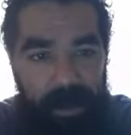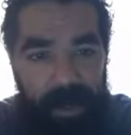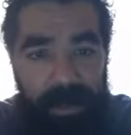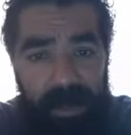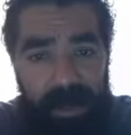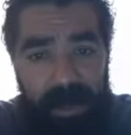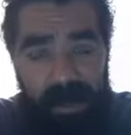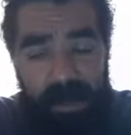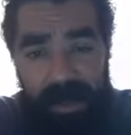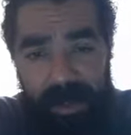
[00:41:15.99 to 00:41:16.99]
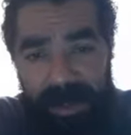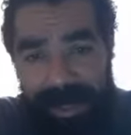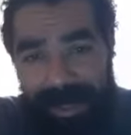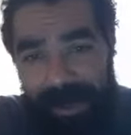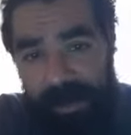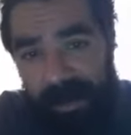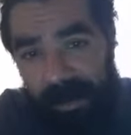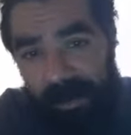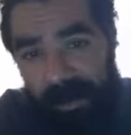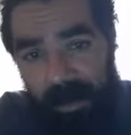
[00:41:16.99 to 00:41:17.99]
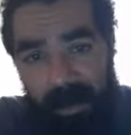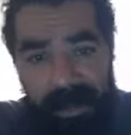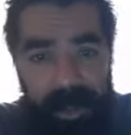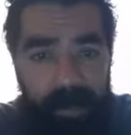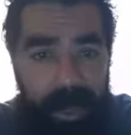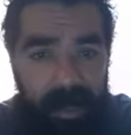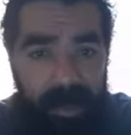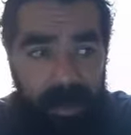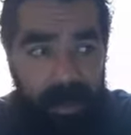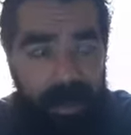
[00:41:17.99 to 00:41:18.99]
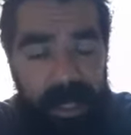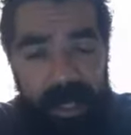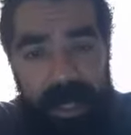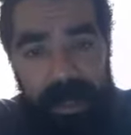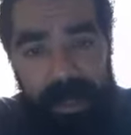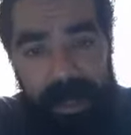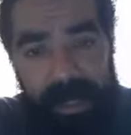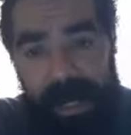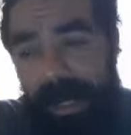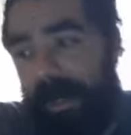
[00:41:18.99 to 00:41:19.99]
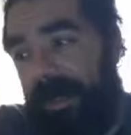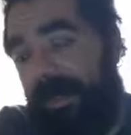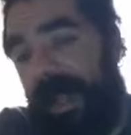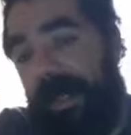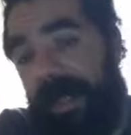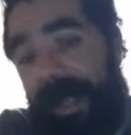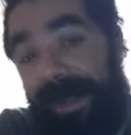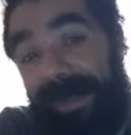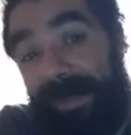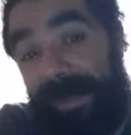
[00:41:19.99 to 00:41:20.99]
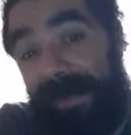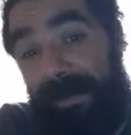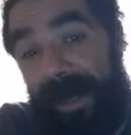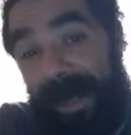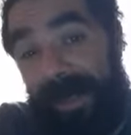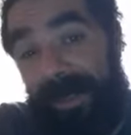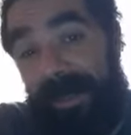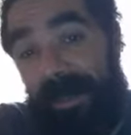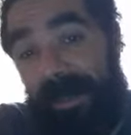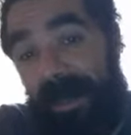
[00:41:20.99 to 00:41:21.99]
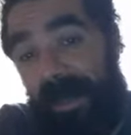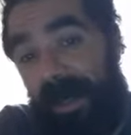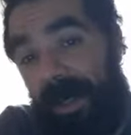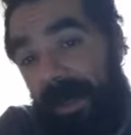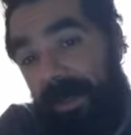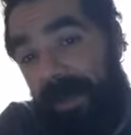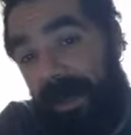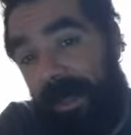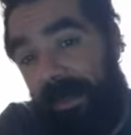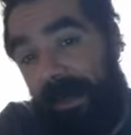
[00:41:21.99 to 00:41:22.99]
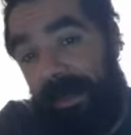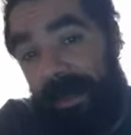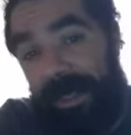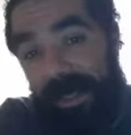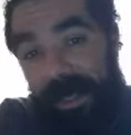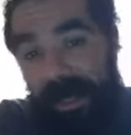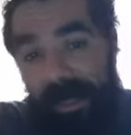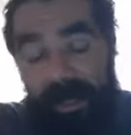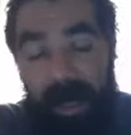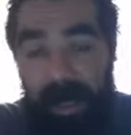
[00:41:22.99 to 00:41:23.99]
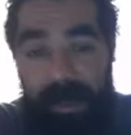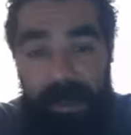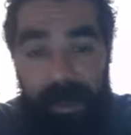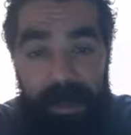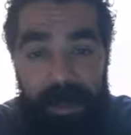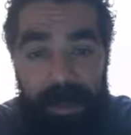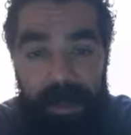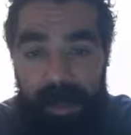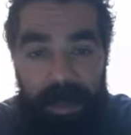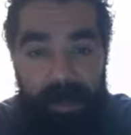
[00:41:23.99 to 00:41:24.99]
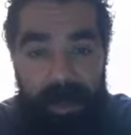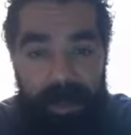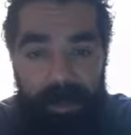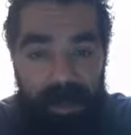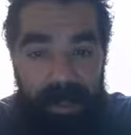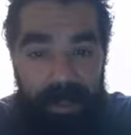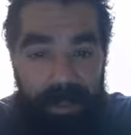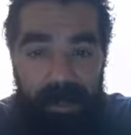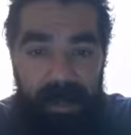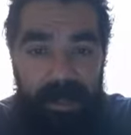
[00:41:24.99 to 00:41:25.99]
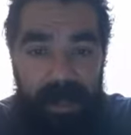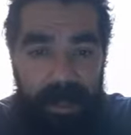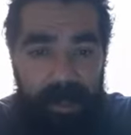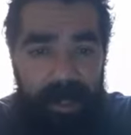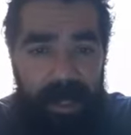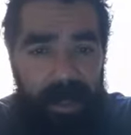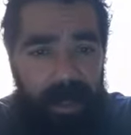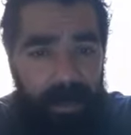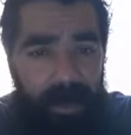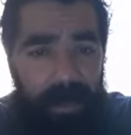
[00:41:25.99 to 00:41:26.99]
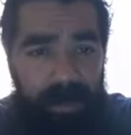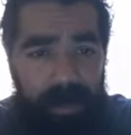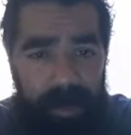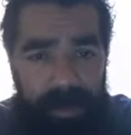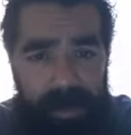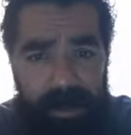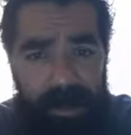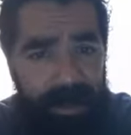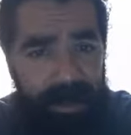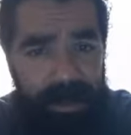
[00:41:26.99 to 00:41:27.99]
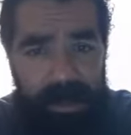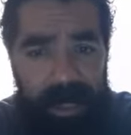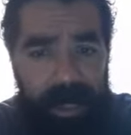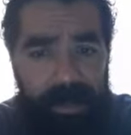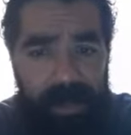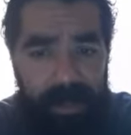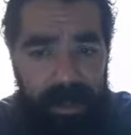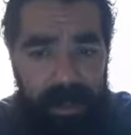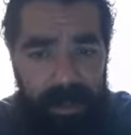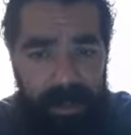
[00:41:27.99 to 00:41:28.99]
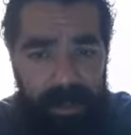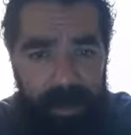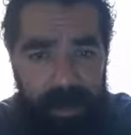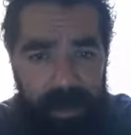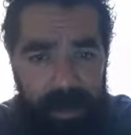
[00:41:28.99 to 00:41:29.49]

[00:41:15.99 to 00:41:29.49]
That's what it is. When you're, you're taking two steps forward, one step back. So you always got kind of like an eye on your back. Like I could always go back into fucking putting my shit in the locker and being completely homeless. I always got a couple hundred bucks and to last me till the next deal.